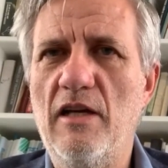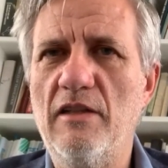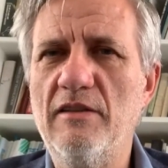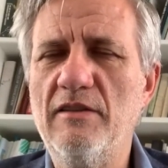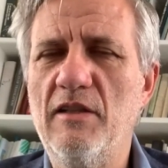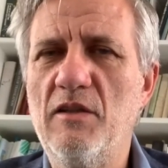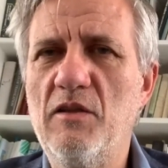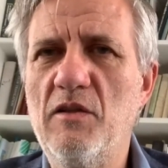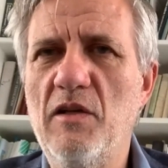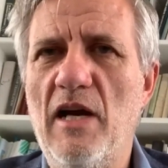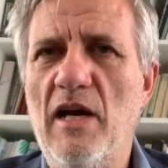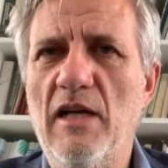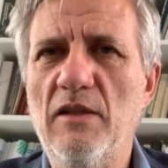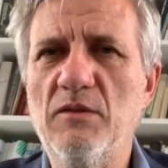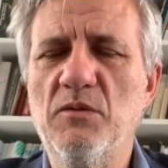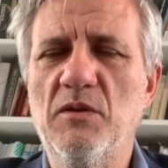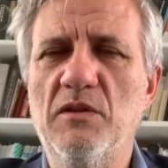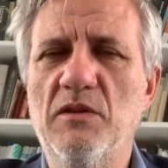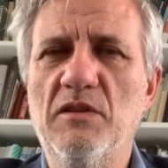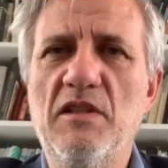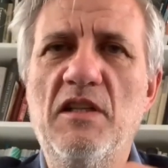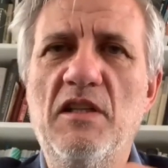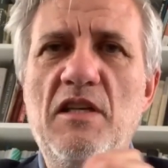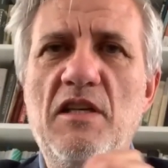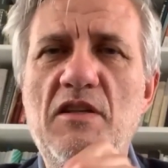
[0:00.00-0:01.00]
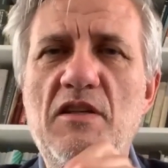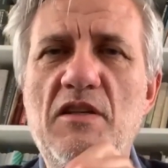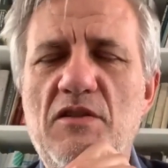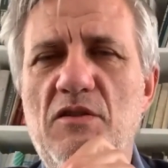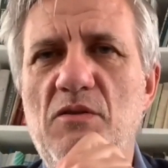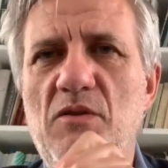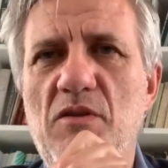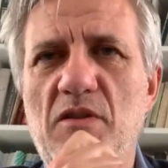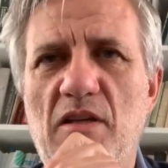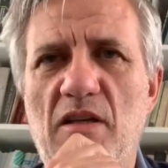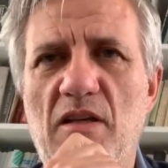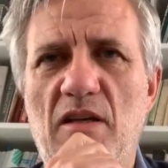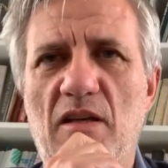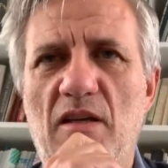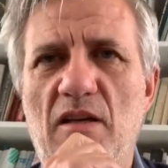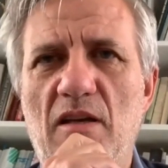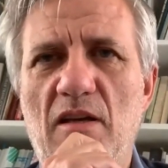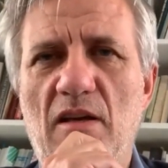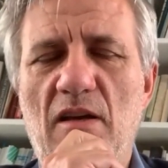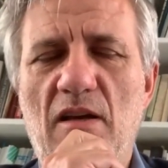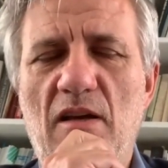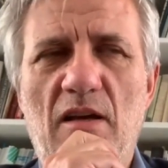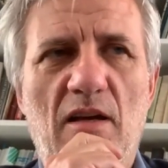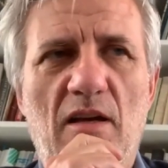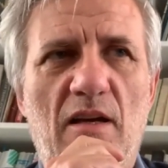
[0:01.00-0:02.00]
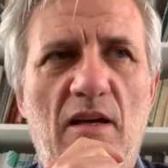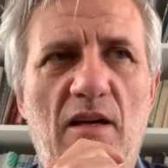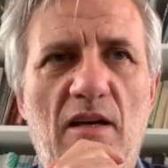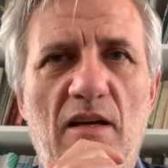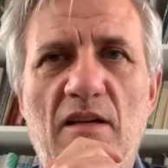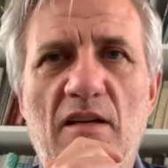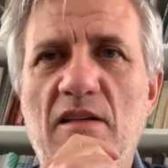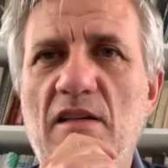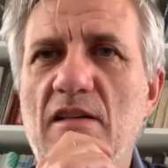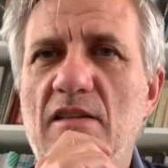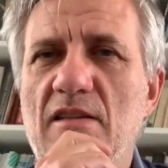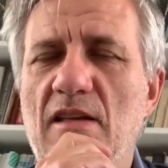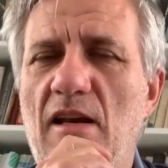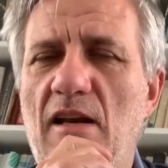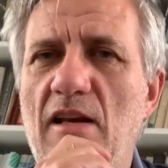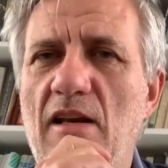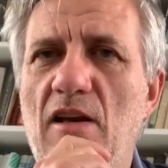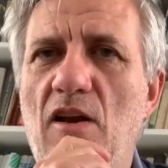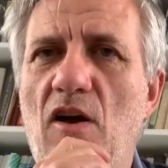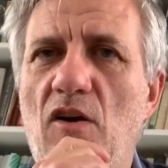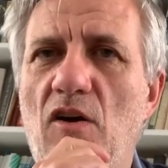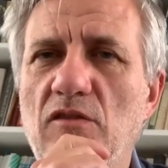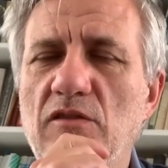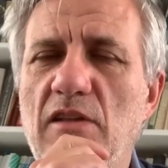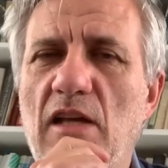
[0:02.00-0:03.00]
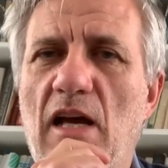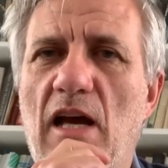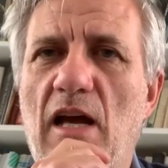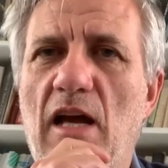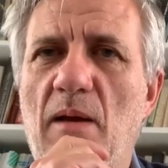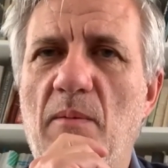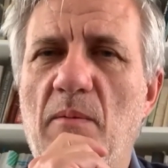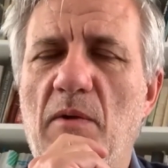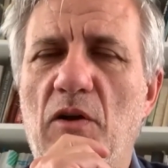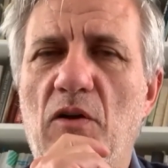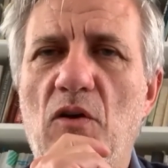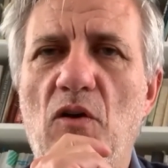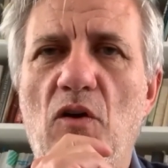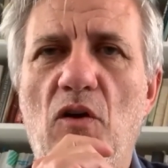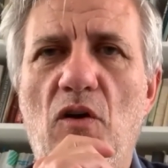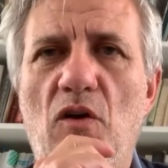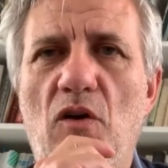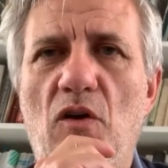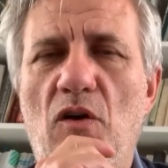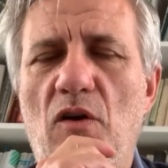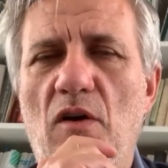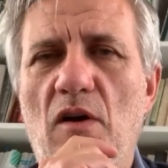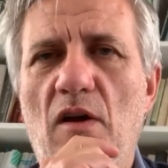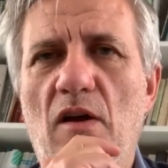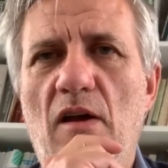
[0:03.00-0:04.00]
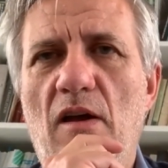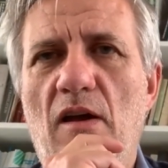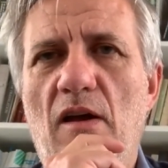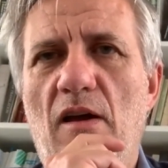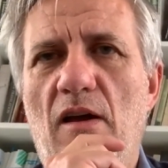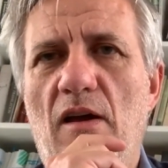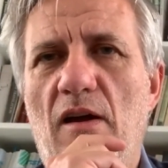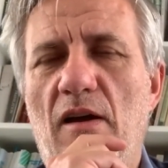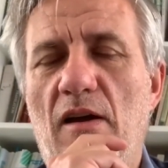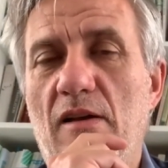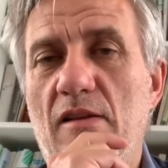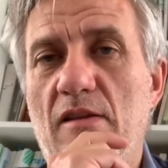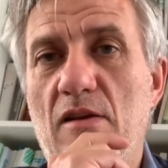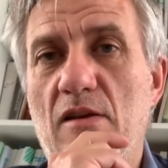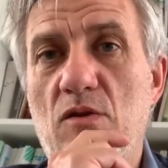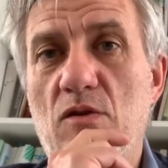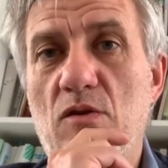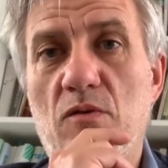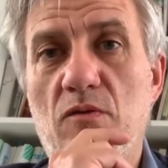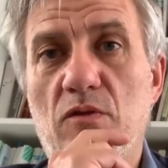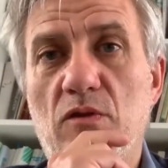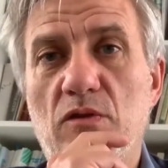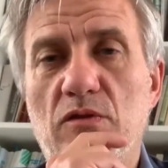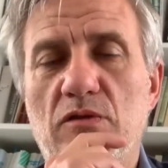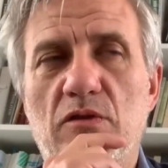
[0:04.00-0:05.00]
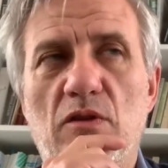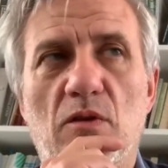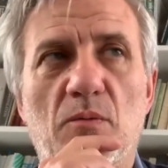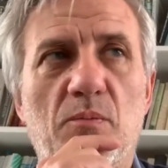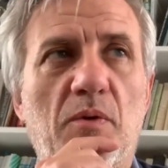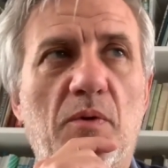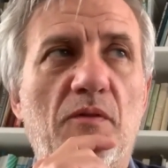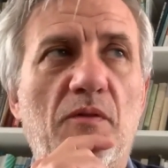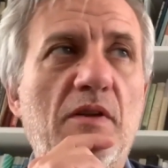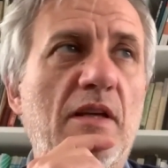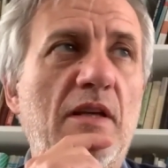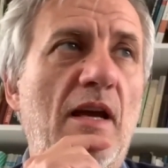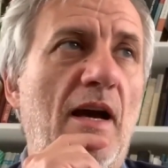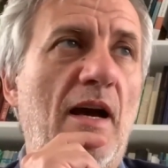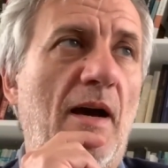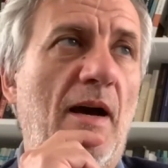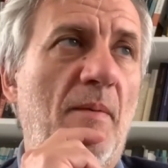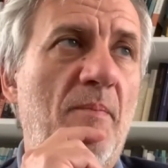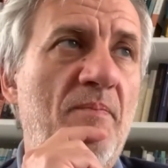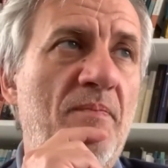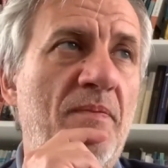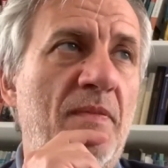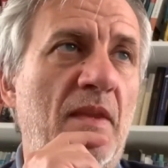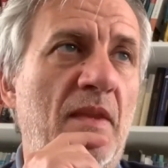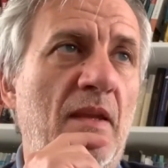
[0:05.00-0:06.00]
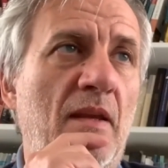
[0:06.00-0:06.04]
undergraduate in history in Italy a long time ago at the University of Pavia.